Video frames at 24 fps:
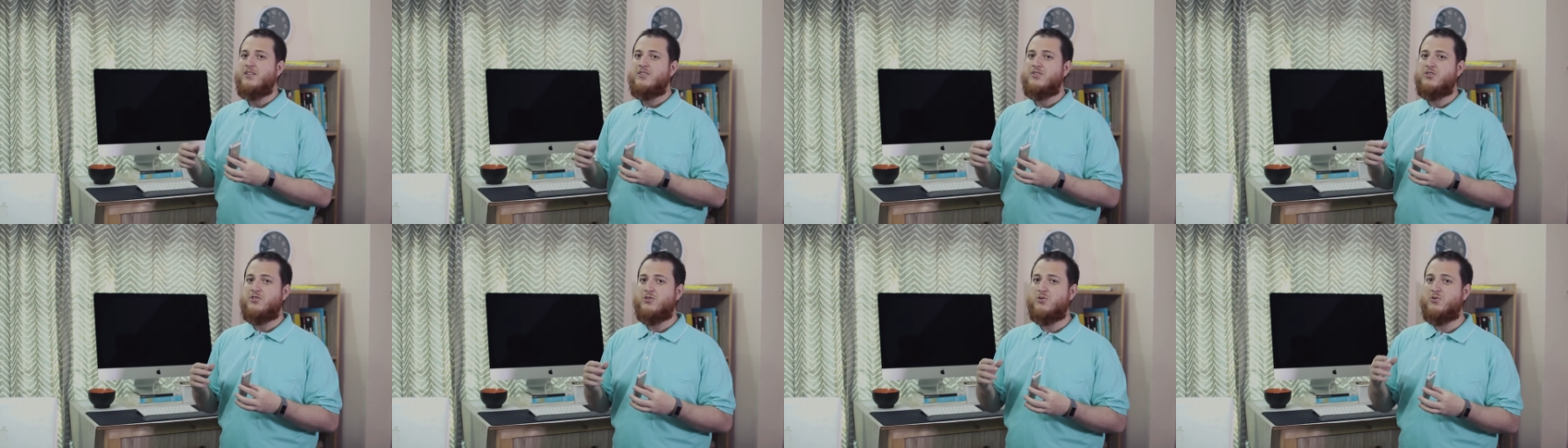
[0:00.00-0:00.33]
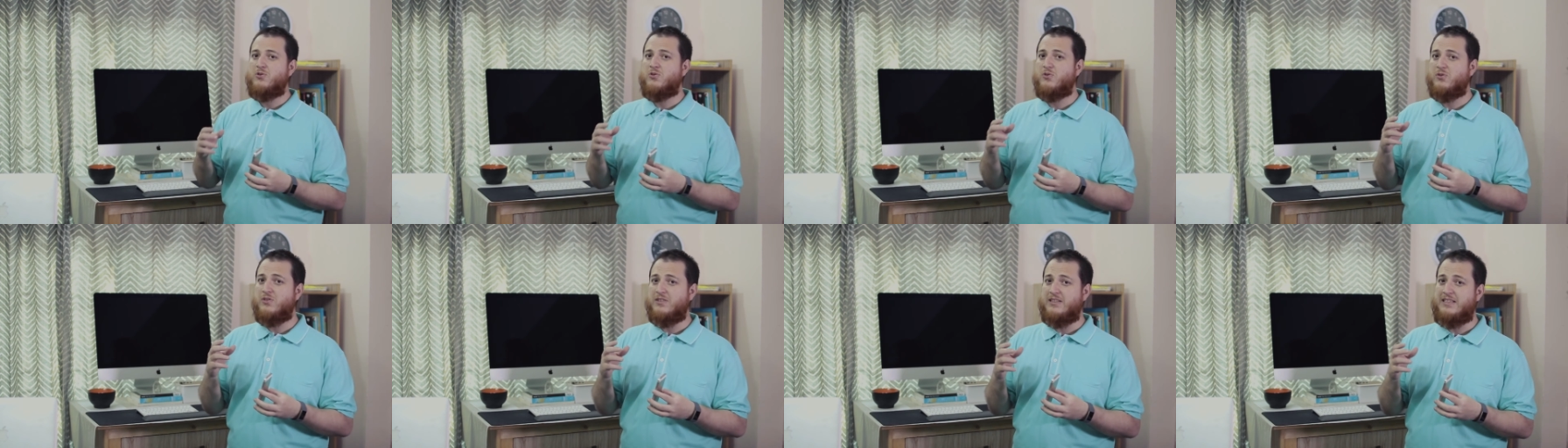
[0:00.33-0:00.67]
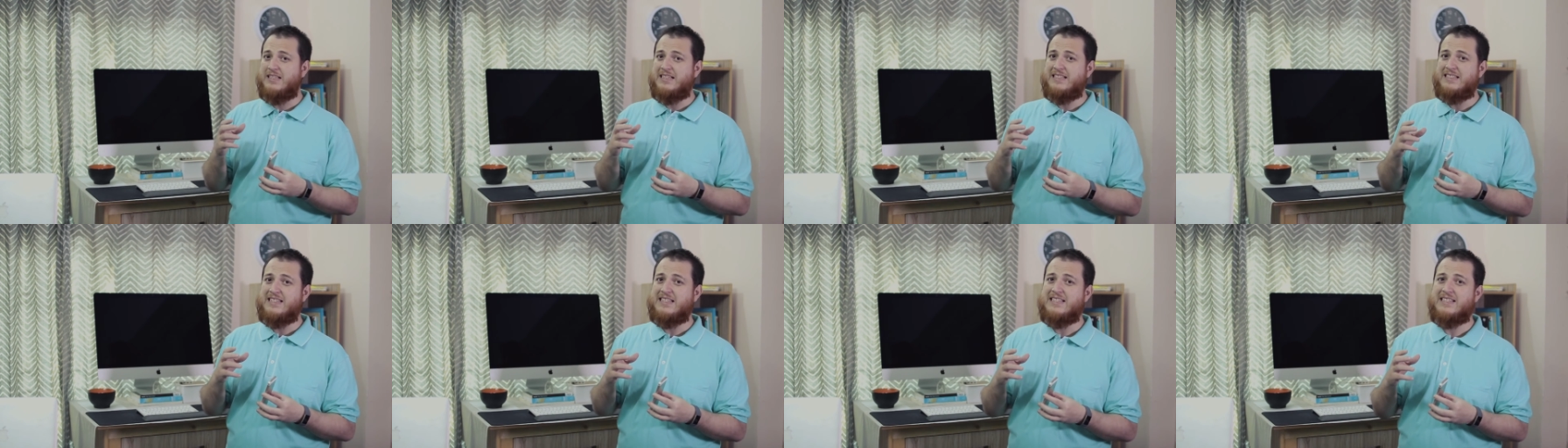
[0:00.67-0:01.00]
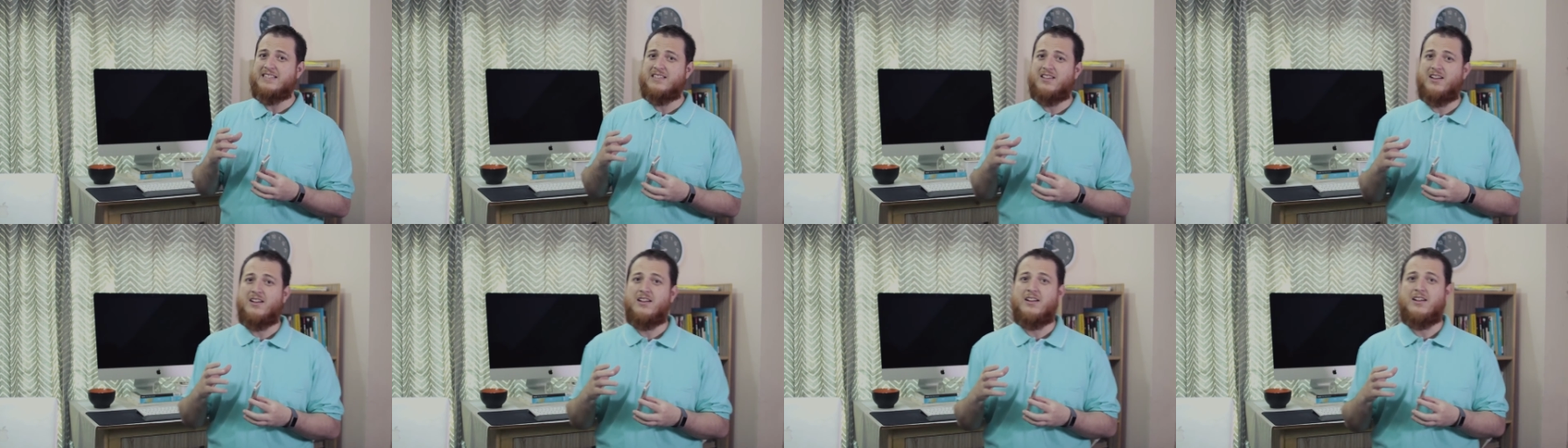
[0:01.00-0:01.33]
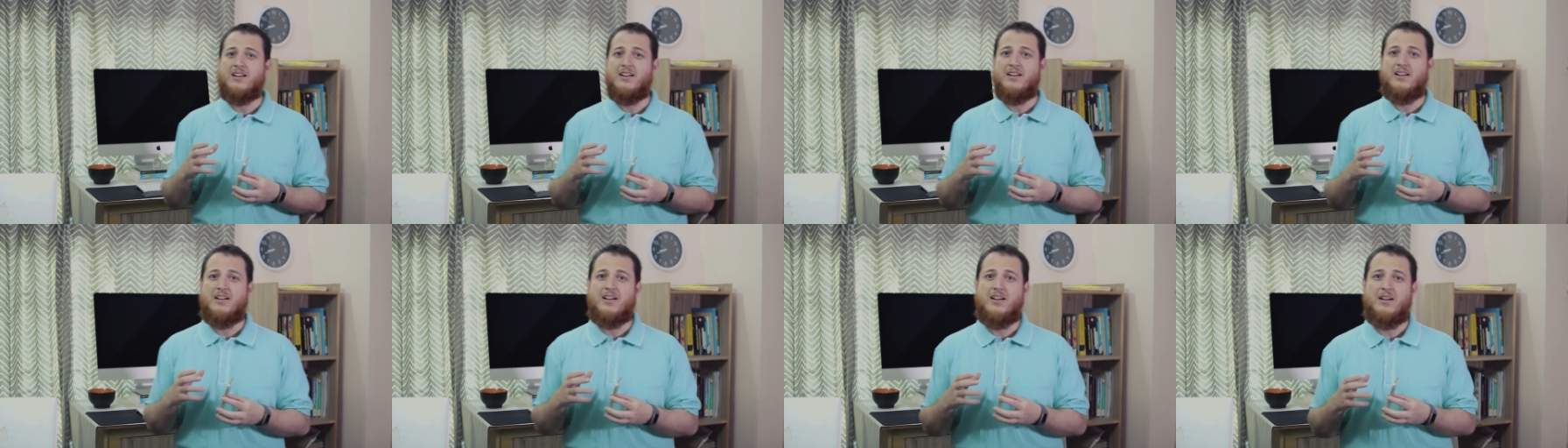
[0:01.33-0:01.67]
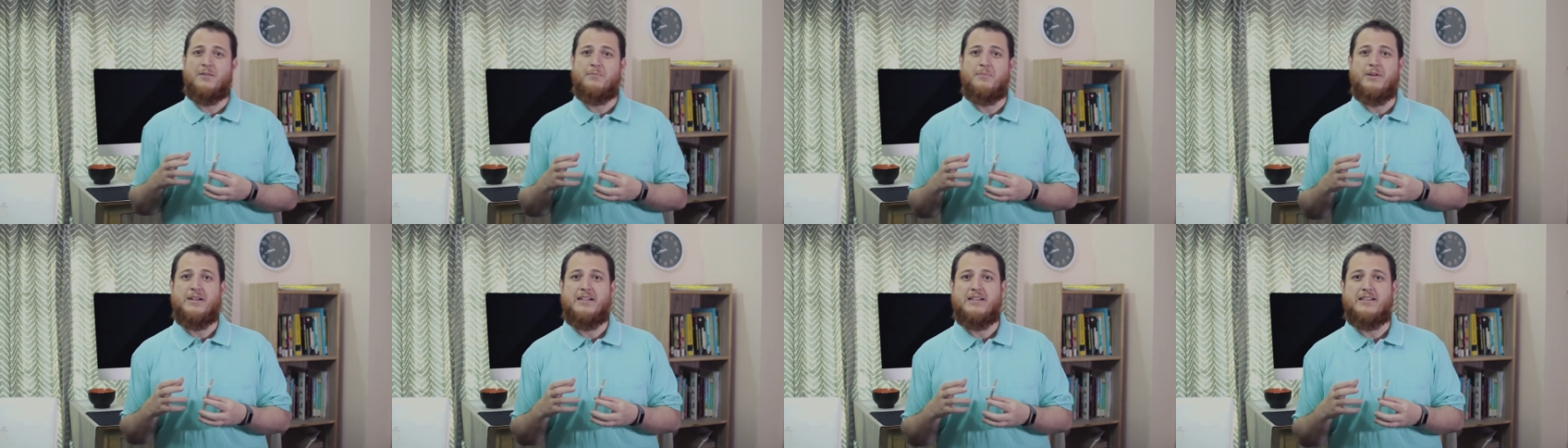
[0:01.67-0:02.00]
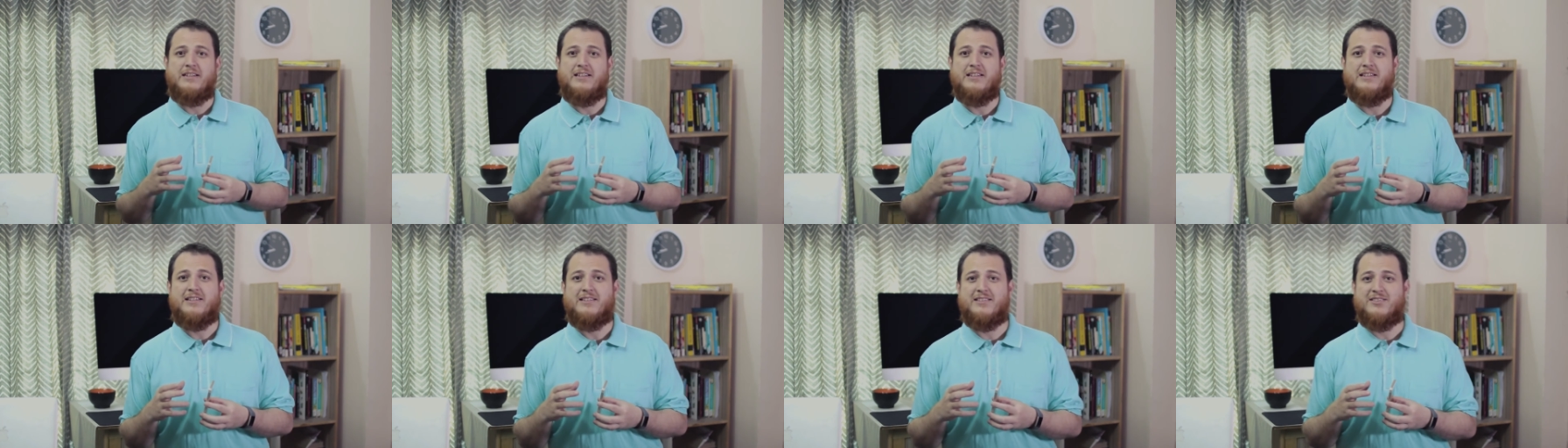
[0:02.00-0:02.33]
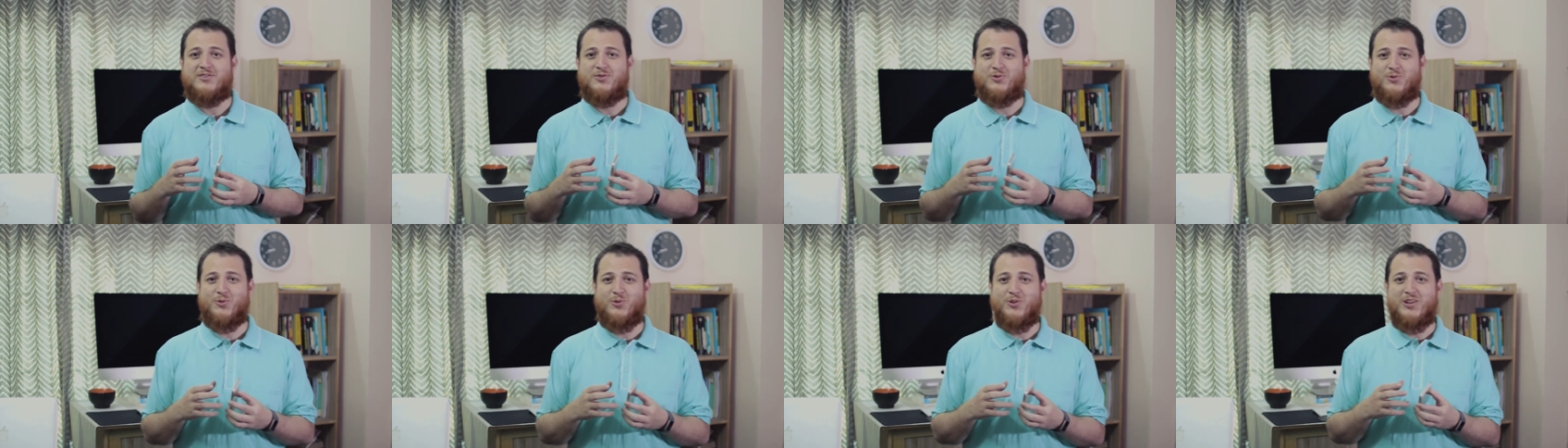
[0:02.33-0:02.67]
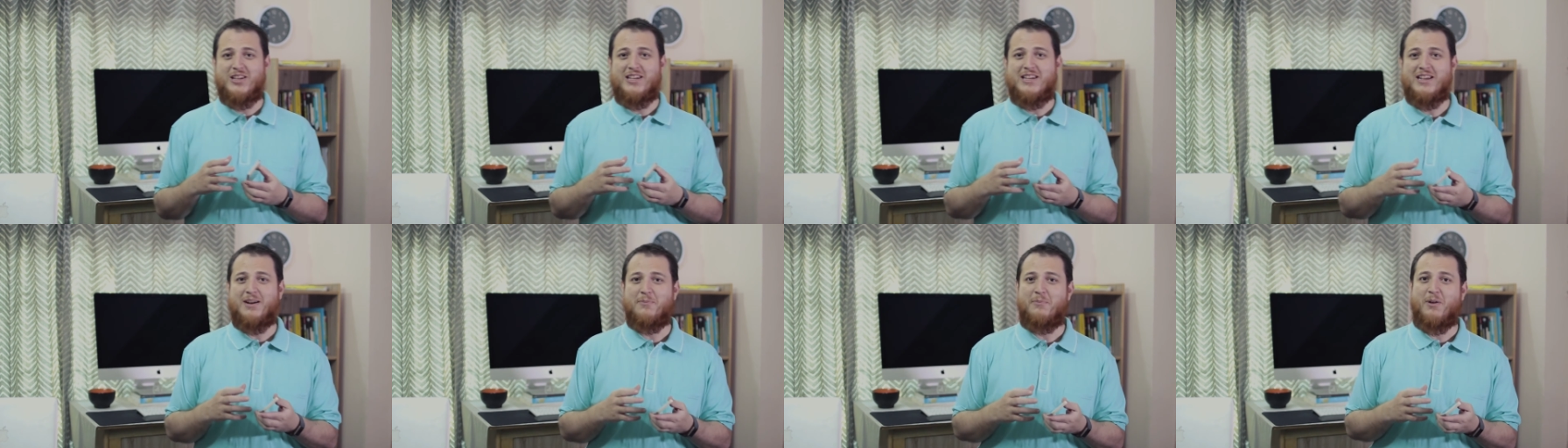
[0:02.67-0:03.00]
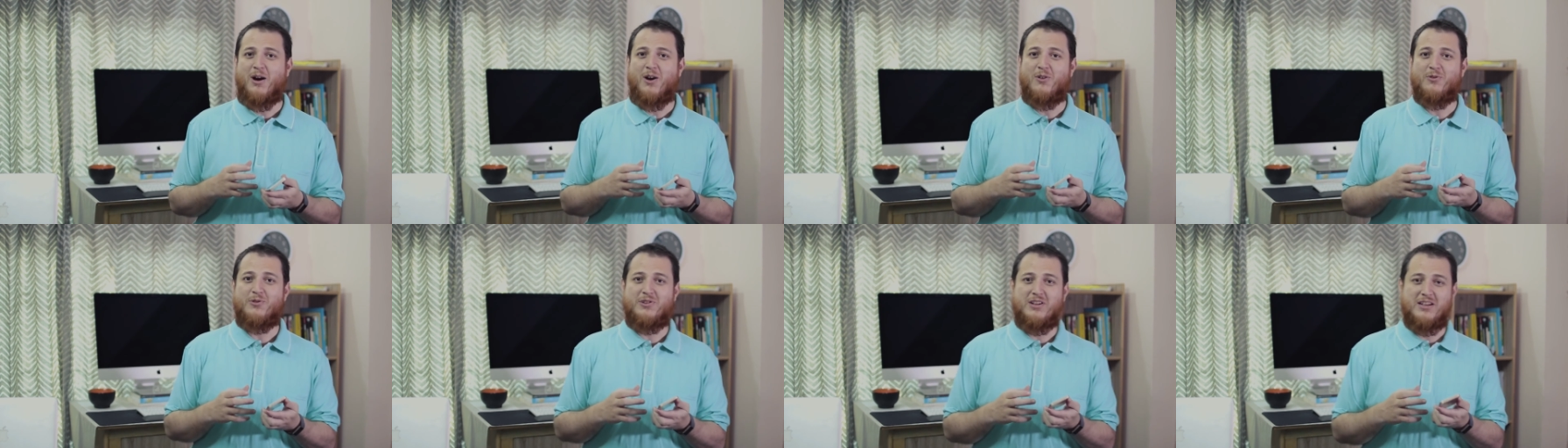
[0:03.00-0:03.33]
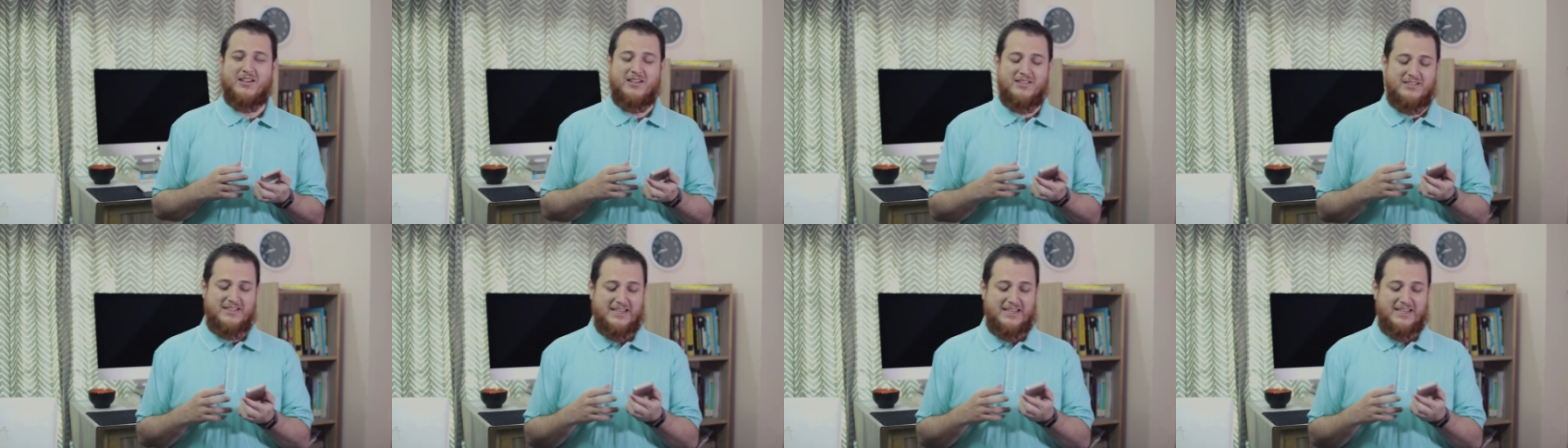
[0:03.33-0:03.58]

So this is a bit a story about